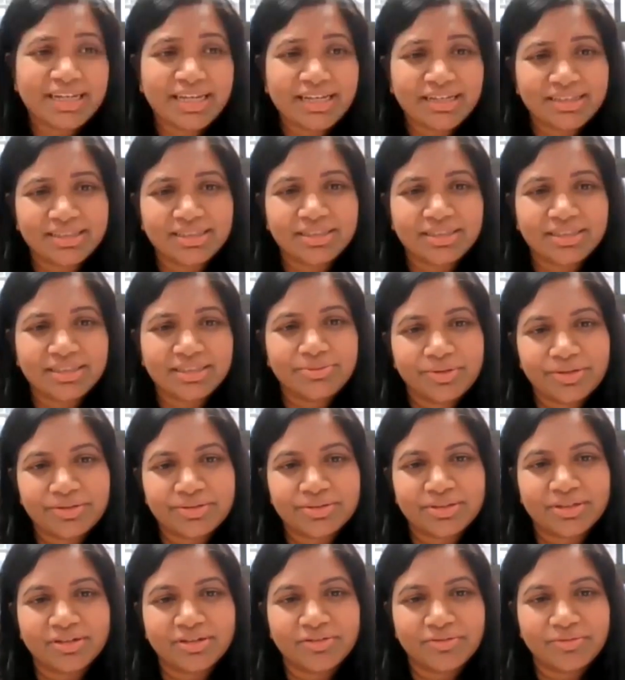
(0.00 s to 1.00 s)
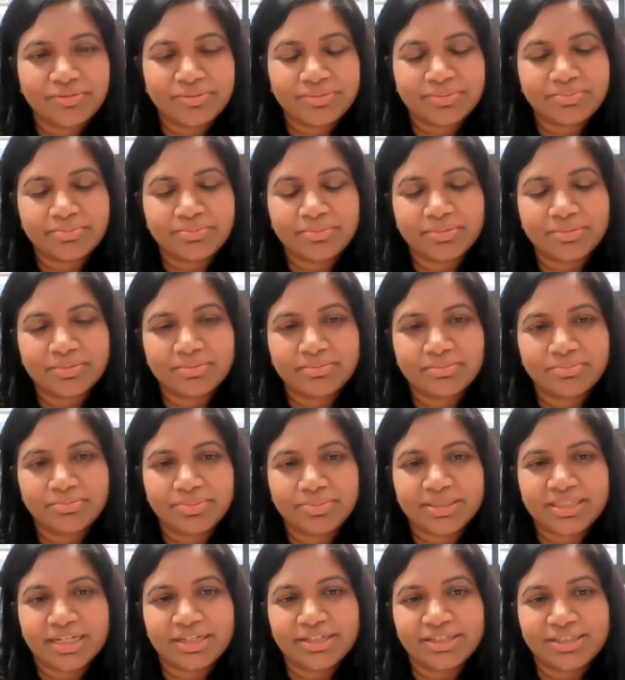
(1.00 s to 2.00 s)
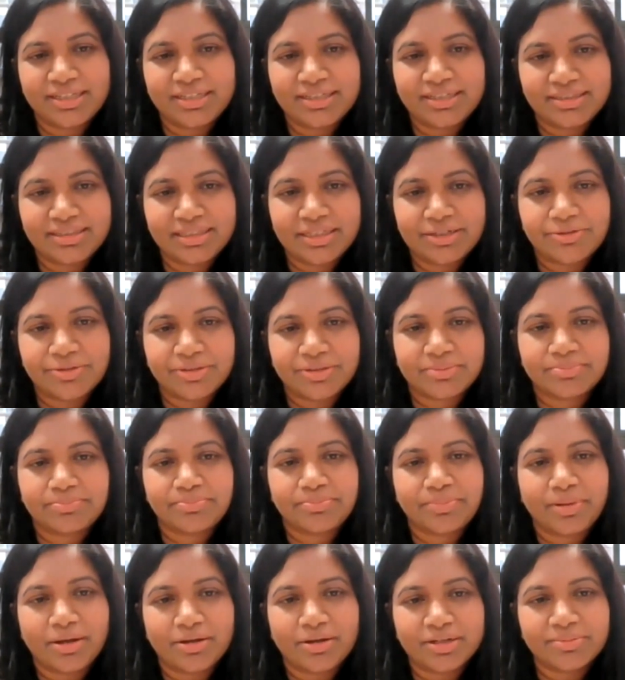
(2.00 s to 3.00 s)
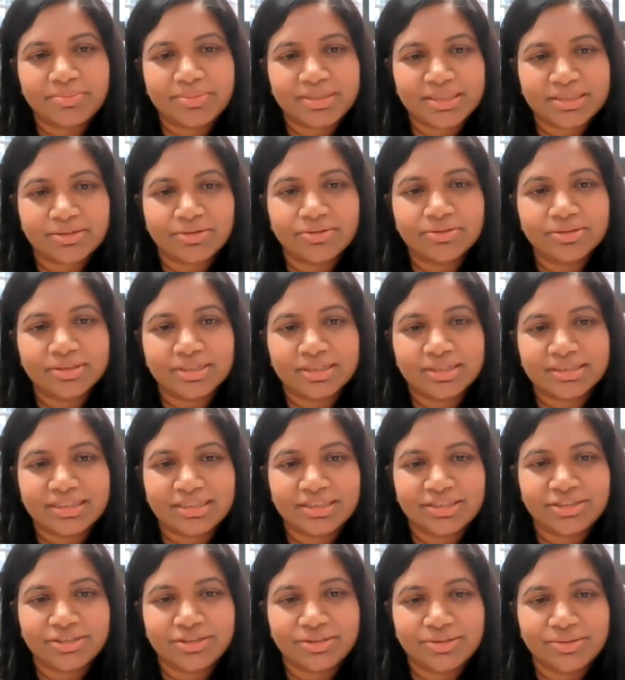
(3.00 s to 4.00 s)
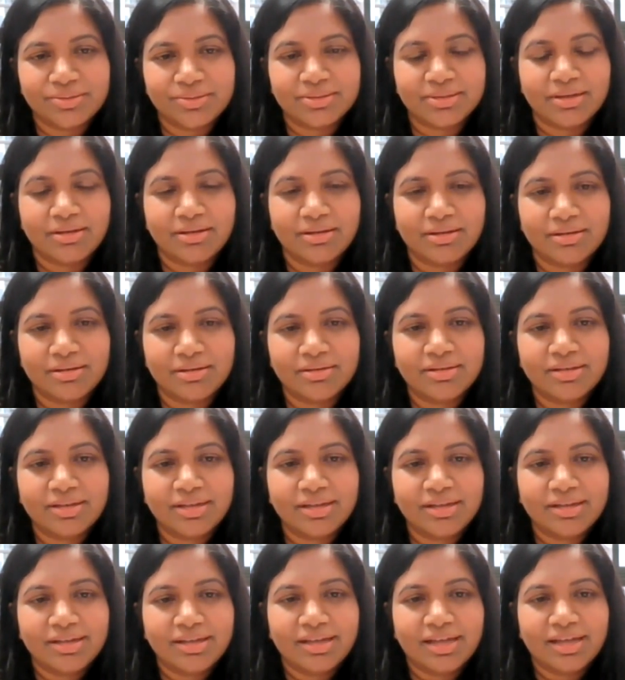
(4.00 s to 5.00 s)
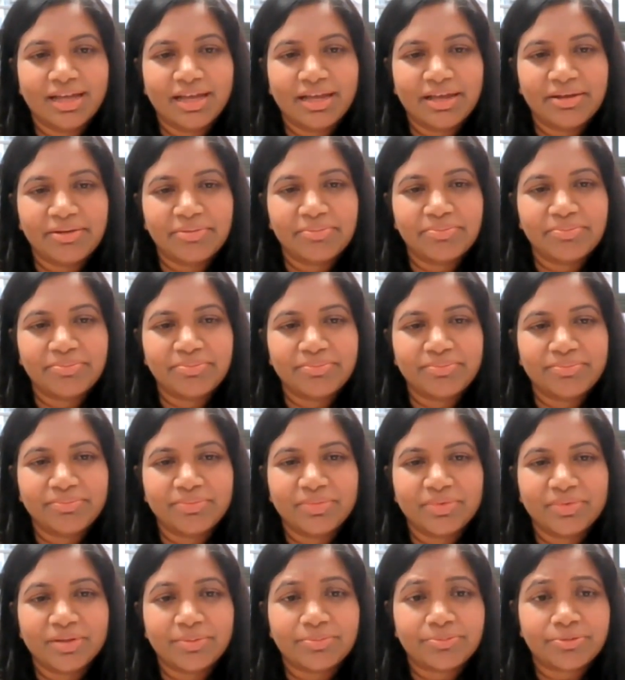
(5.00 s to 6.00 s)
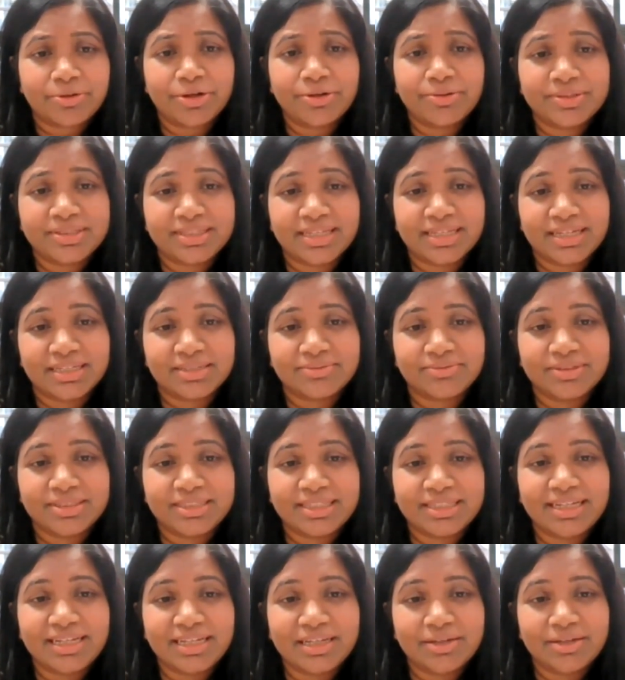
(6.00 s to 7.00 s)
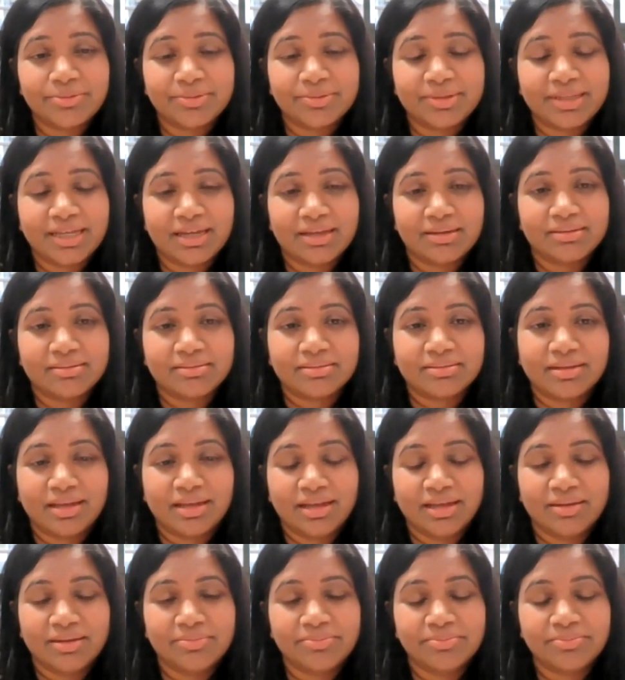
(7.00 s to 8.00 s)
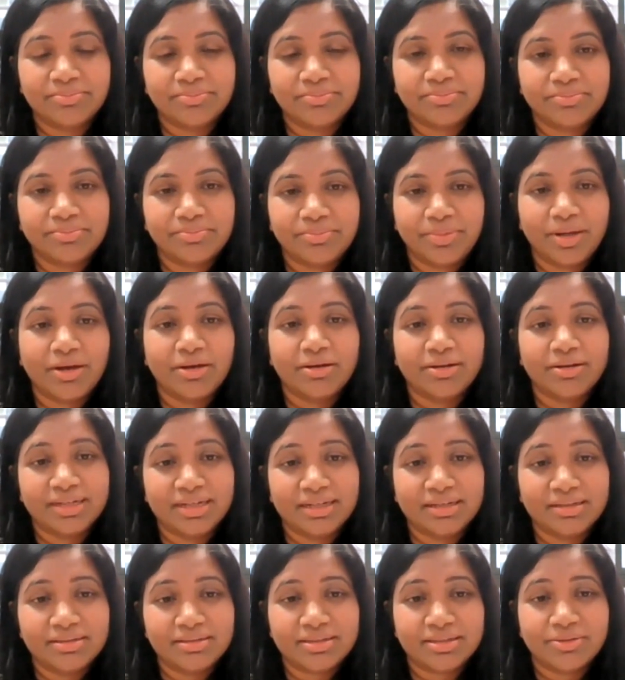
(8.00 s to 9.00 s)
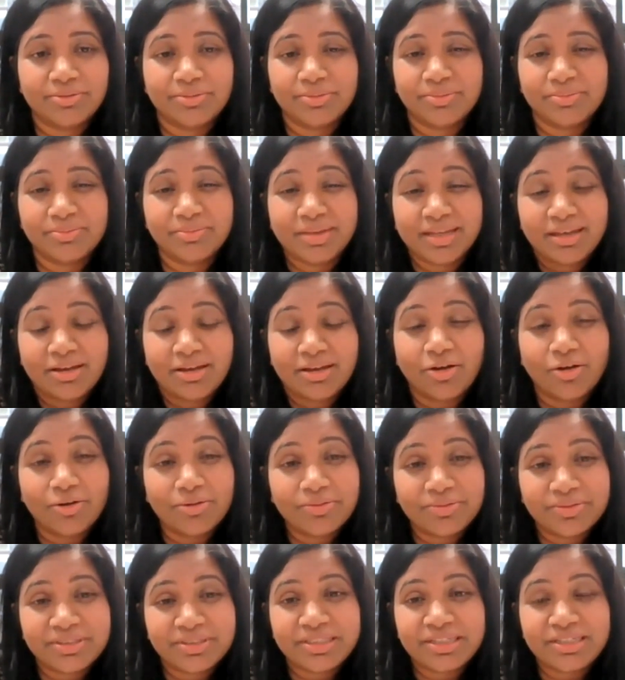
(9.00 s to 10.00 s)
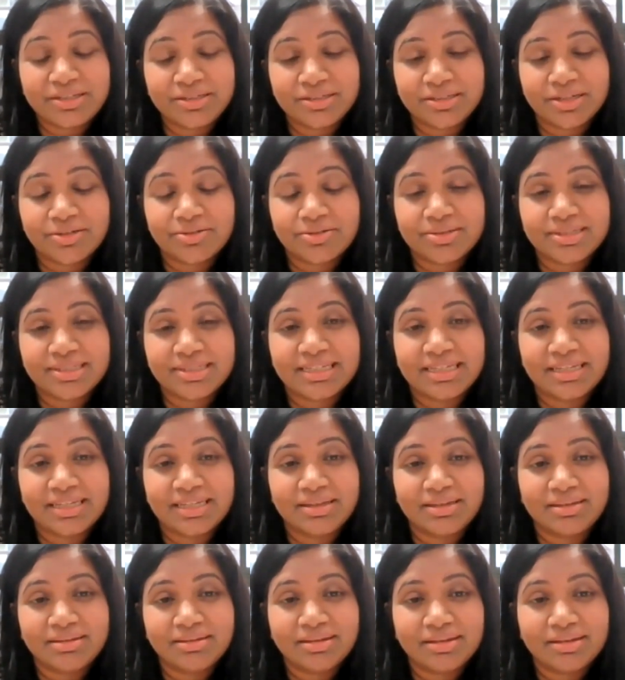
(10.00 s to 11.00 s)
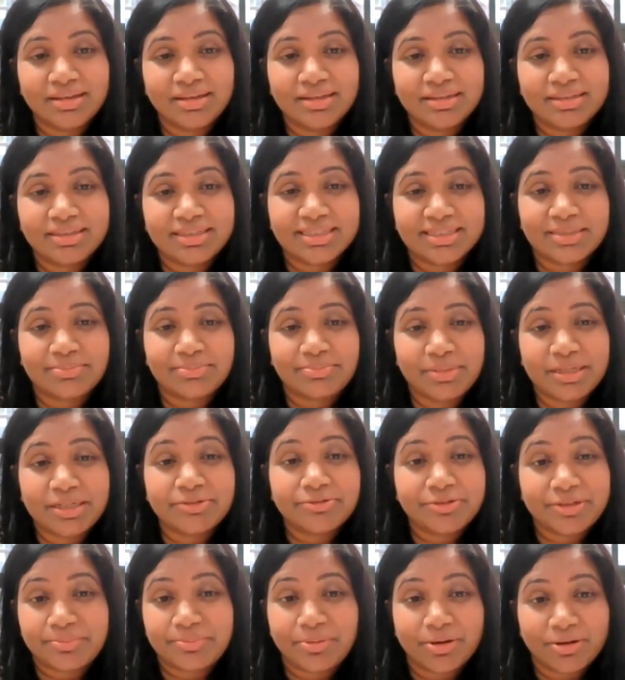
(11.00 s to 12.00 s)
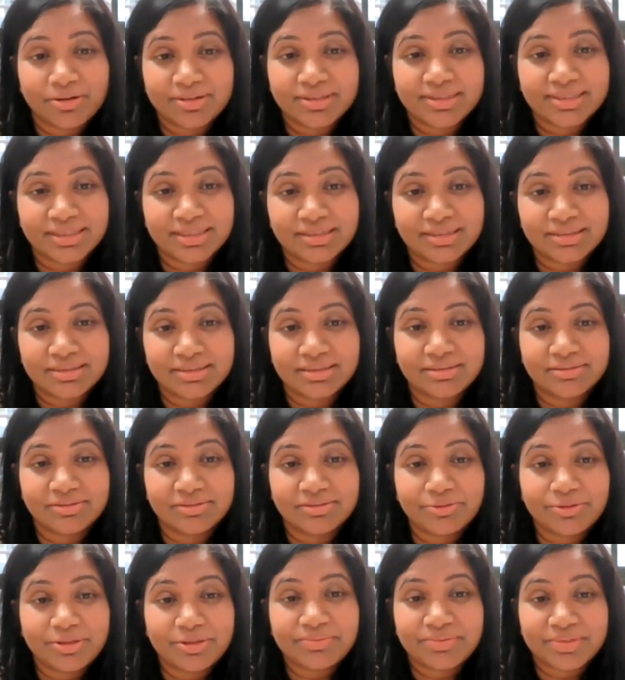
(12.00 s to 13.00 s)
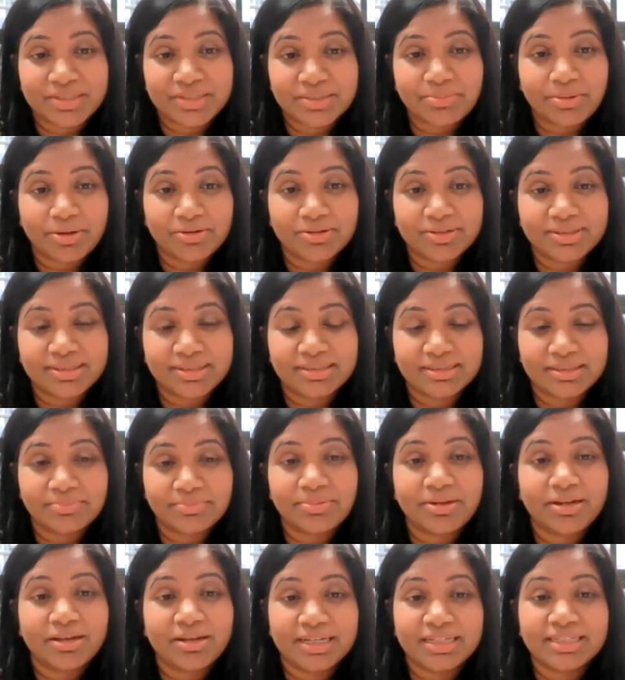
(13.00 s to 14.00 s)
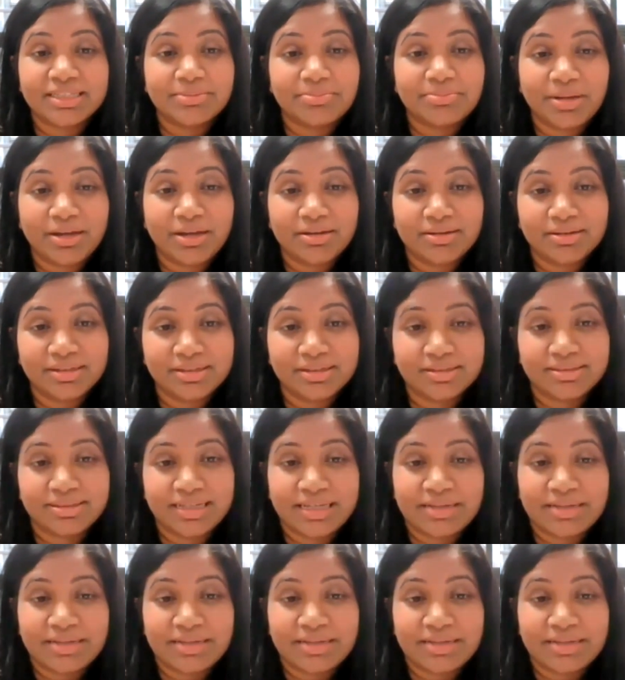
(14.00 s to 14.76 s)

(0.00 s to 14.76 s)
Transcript: connected with those kind of potentially serious partner misconduct issues are the process for dealing with that partner. So often you don't see disciplinary policies and grievance policies applying to partners.